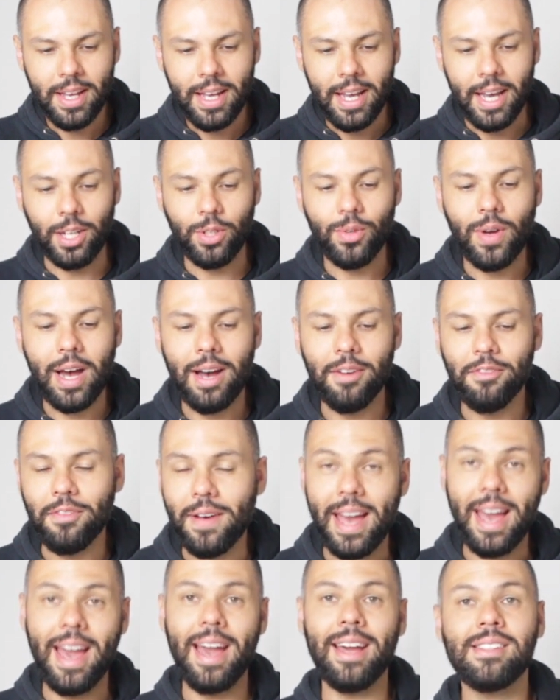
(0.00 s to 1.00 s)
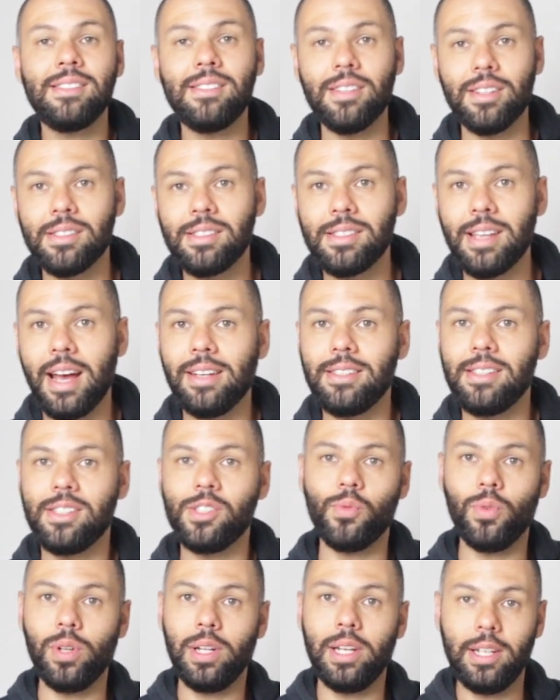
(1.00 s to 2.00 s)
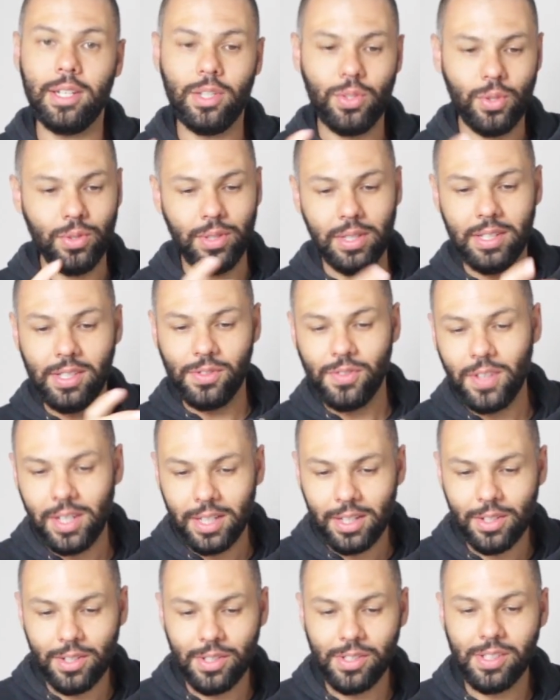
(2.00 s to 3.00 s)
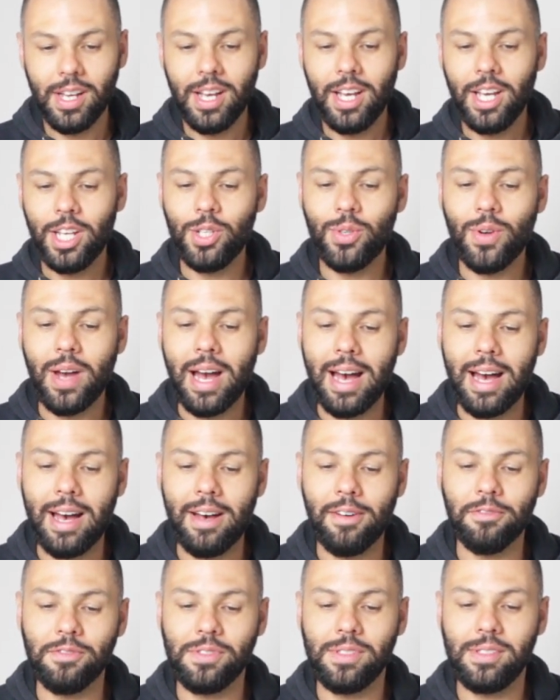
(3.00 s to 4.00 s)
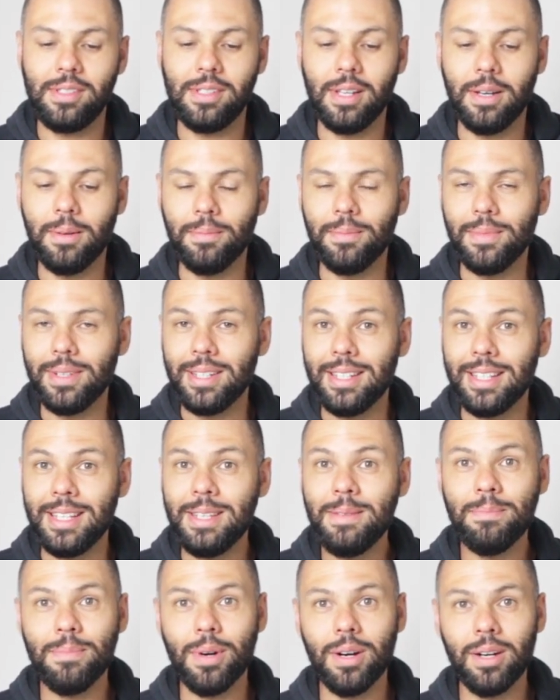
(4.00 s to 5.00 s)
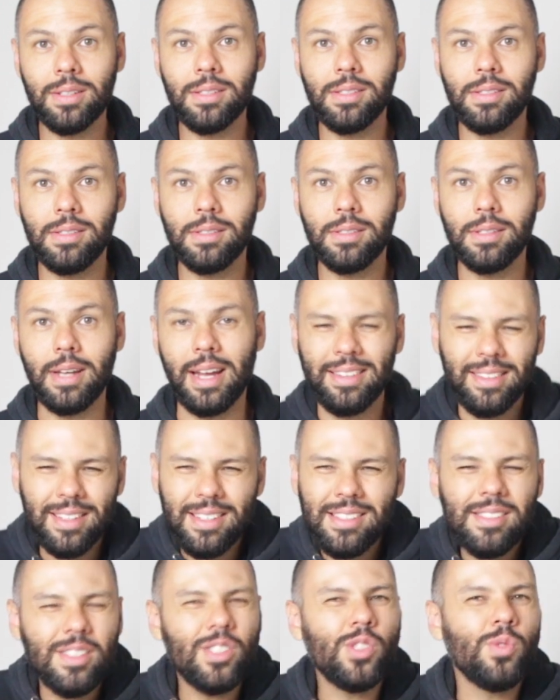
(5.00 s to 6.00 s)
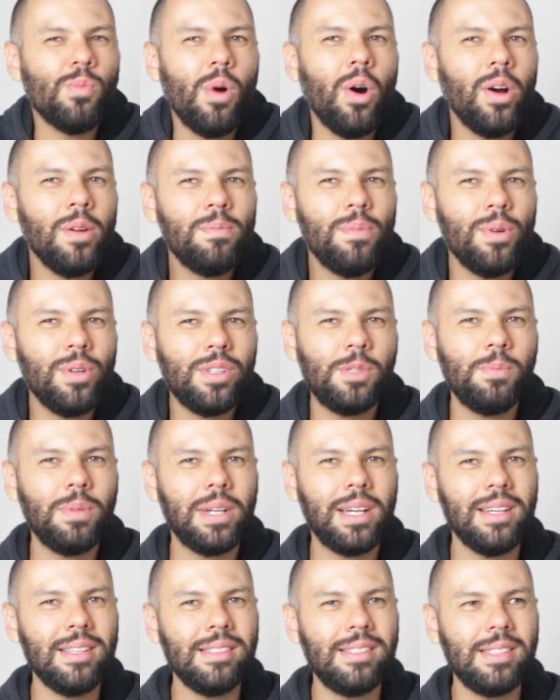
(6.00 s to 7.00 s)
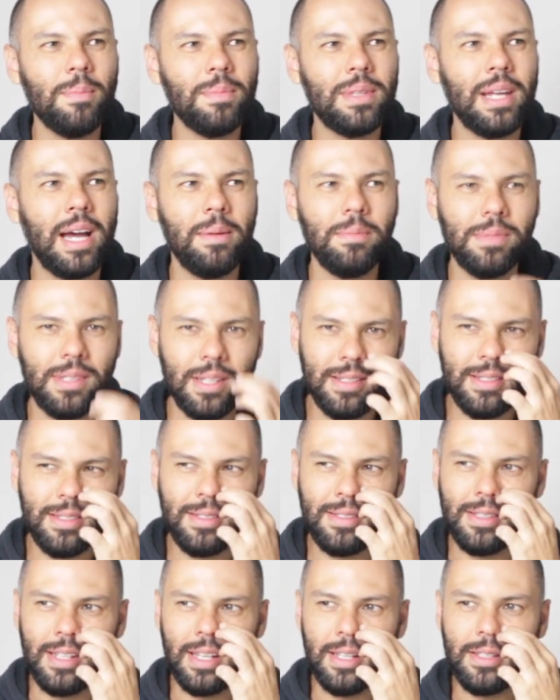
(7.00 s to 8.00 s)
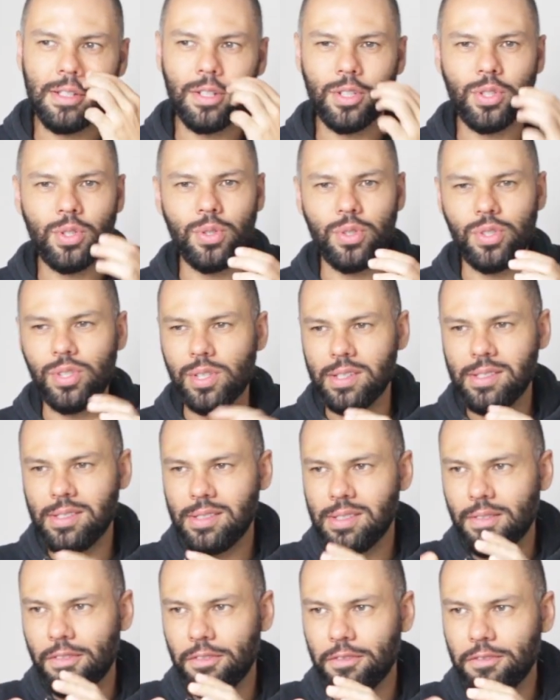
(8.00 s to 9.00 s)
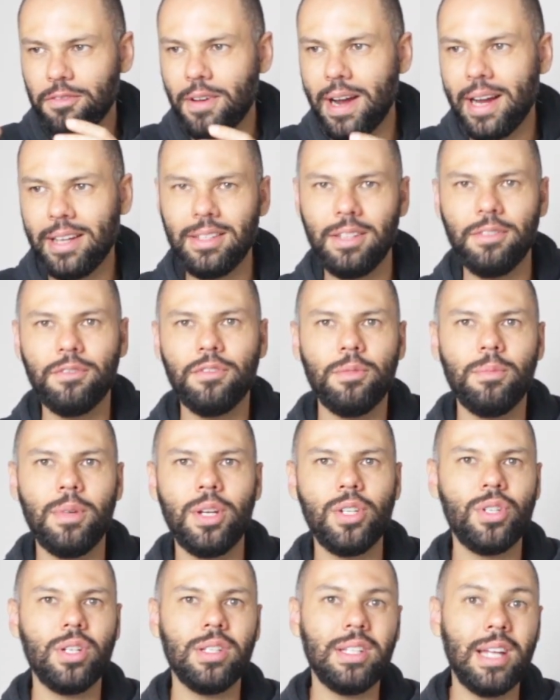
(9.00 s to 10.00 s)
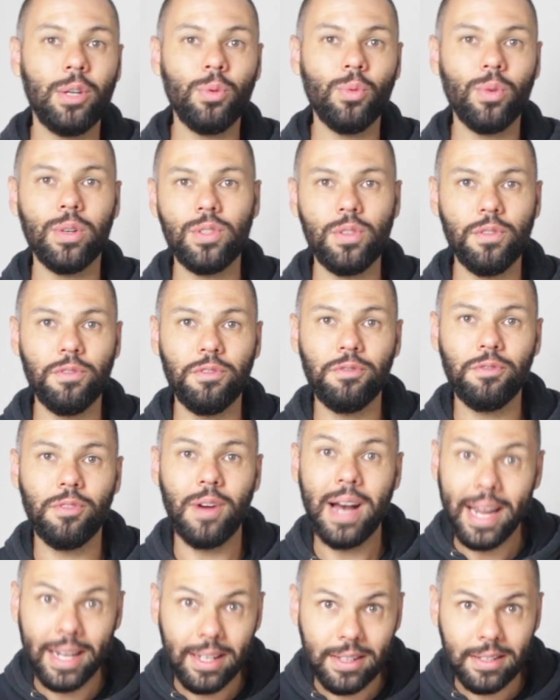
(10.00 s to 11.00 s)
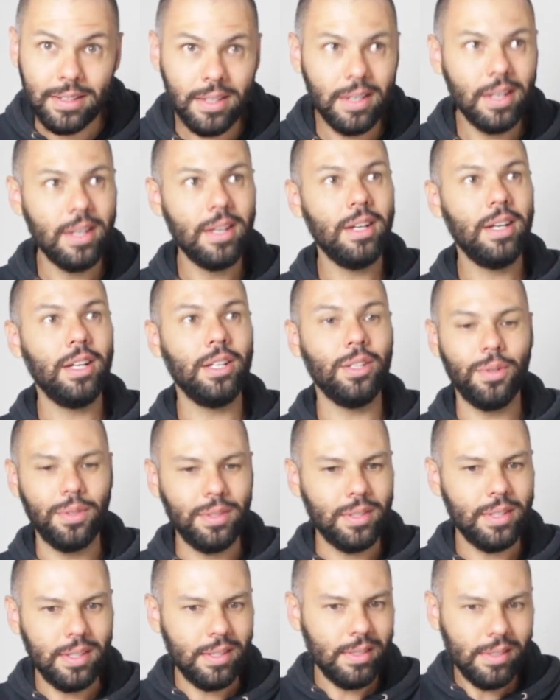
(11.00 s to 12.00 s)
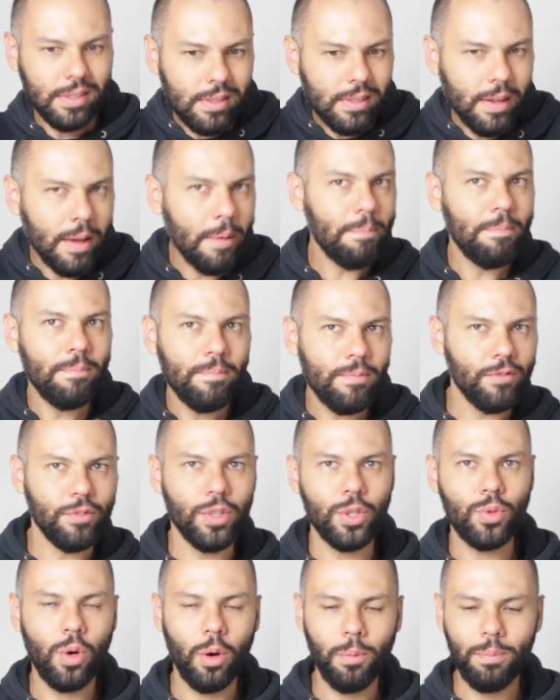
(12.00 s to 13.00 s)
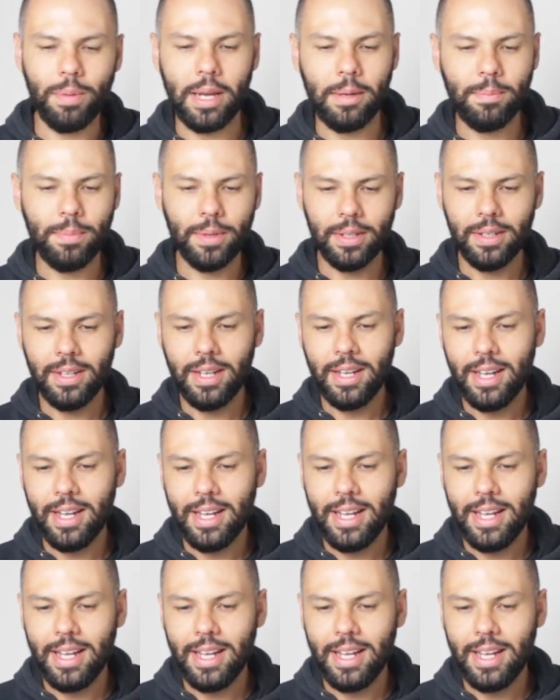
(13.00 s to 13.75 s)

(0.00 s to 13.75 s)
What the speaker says: And you have exercises related to these videos. You have some ebooks, at least small ebooks, because sometimes it's easier to just find the information that you want to find, you know, in these virtual paper.